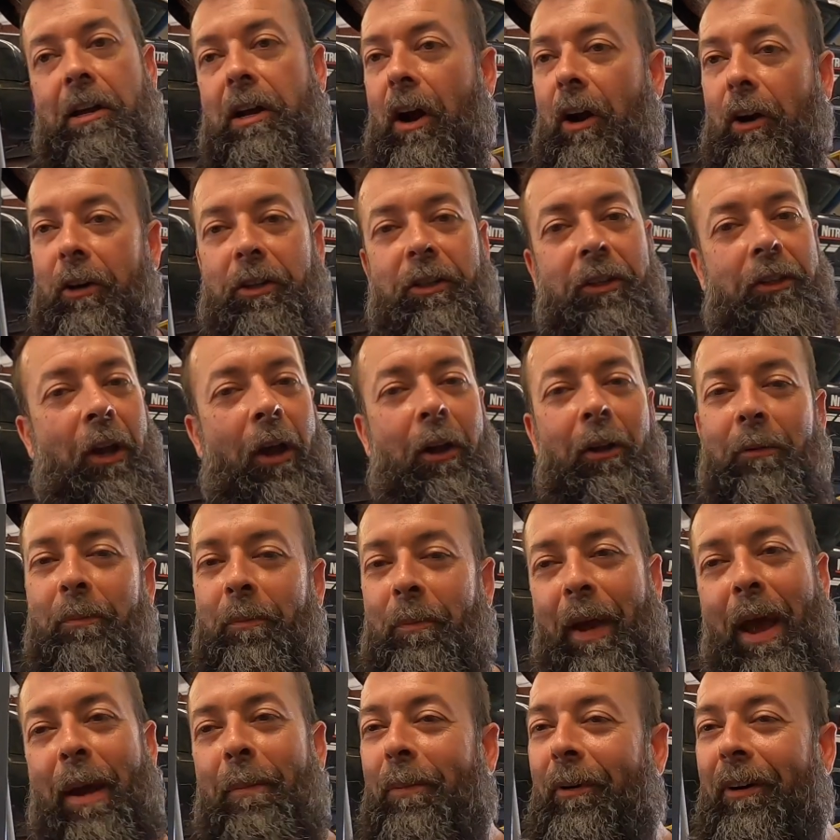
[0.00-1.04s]
our salt and
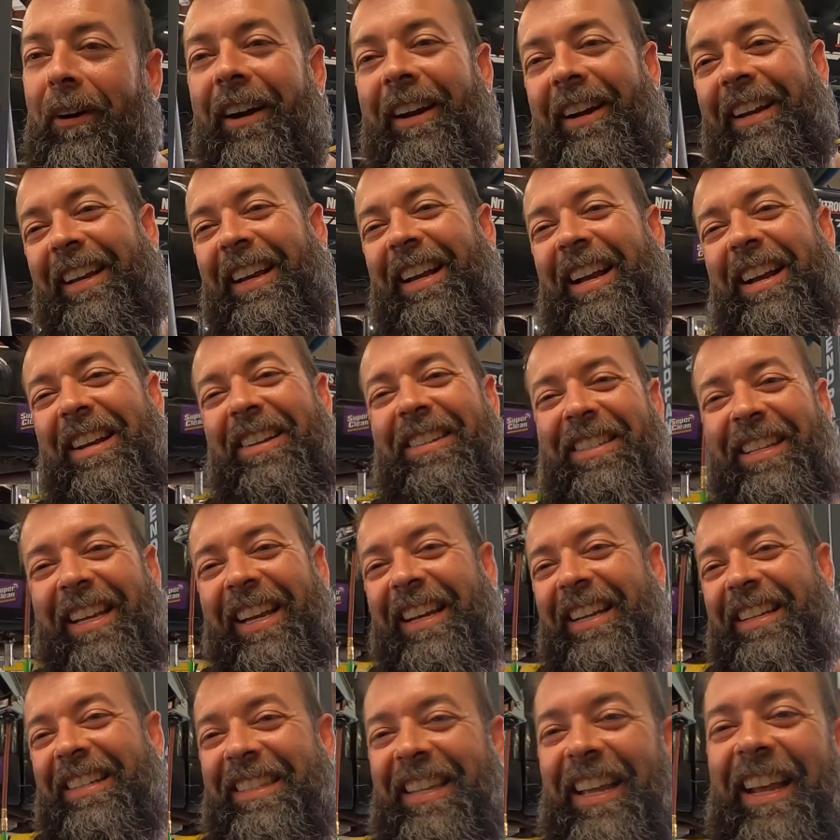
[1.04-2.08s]
pepper. I was
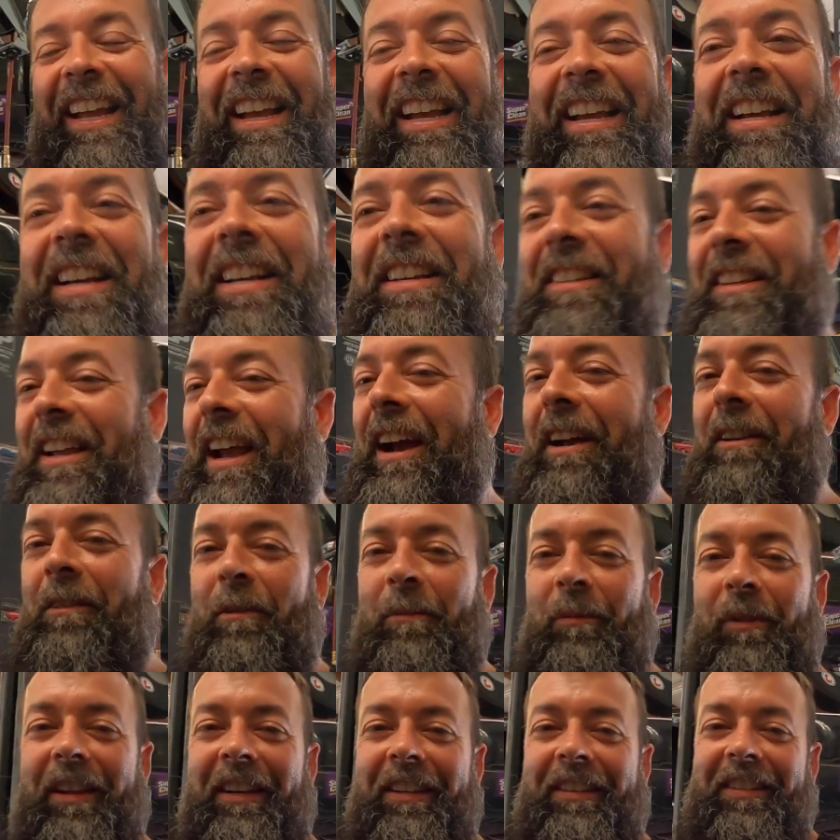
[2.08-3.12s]
gonna say, see, I
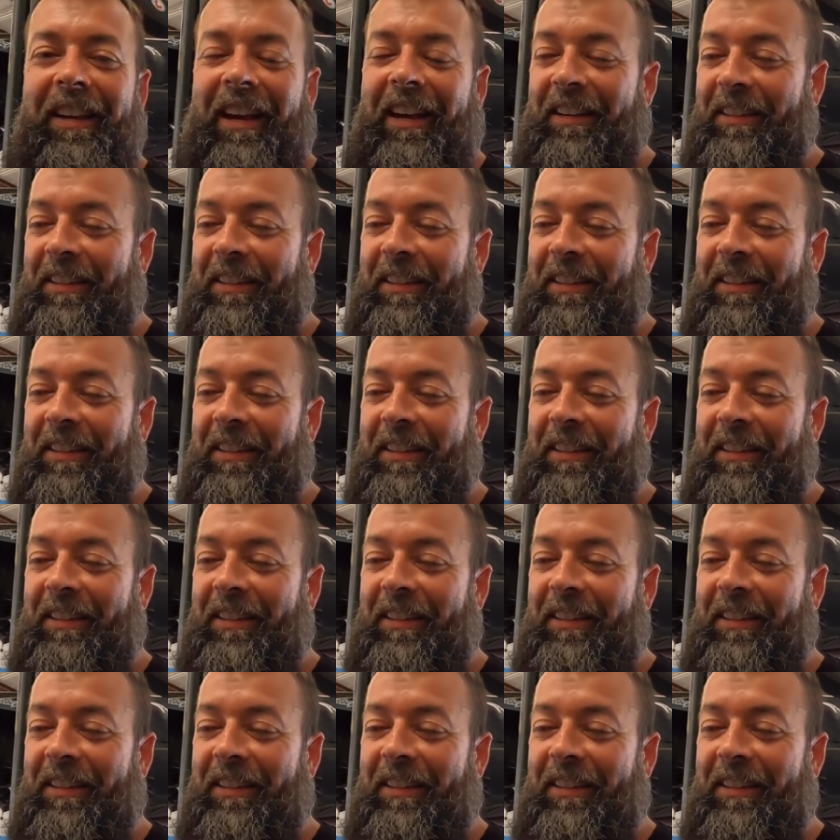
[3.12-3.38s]
normally say